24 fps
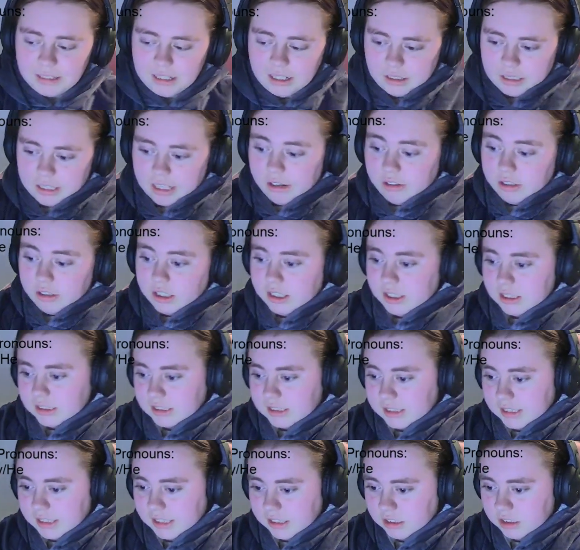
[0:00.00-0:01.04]
My the outlet
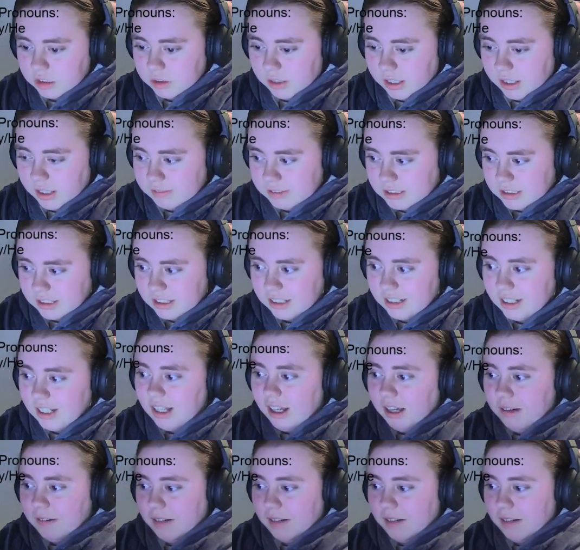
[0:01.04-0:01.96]
is here, so I have to